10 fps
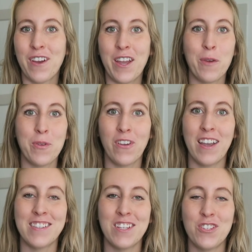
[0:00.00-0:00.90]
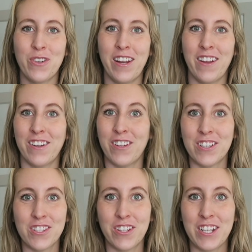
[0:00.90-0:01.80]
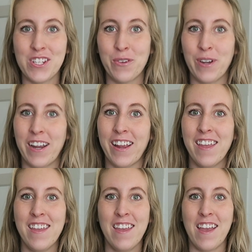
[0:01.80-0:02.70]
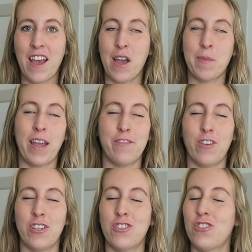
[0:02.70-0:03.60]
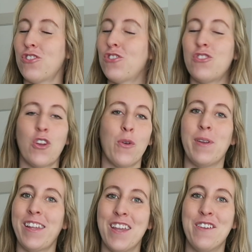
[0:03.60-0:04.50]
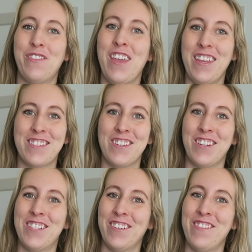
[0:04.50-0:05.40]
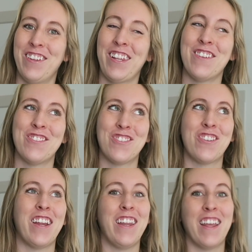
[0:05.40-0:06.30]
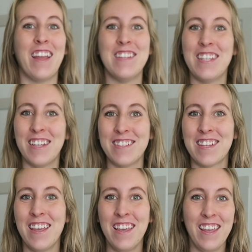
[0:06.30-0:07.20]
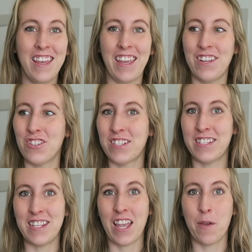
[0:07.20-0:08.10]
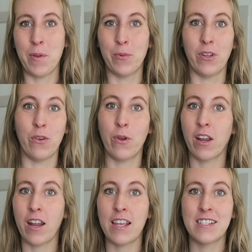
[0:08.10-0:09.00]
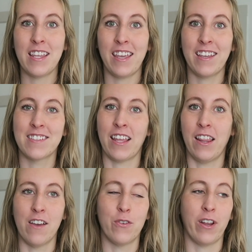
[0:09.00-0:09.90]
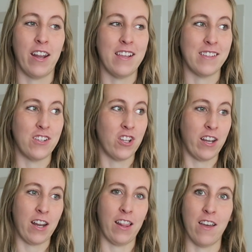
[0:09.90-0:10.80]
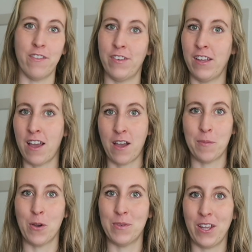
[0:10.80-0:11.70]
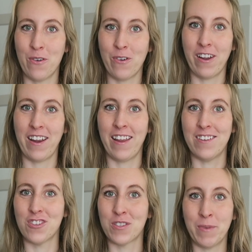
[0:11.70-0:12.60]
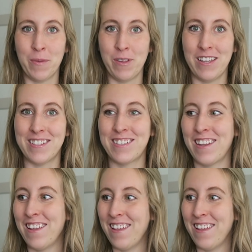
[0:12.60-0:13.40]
I hope you guys enjoyed our nursery tour. I've watched so many of these nursery videos just trying to get ideas and just see how people organize things. I love organization, and I love home decor and just minimalist,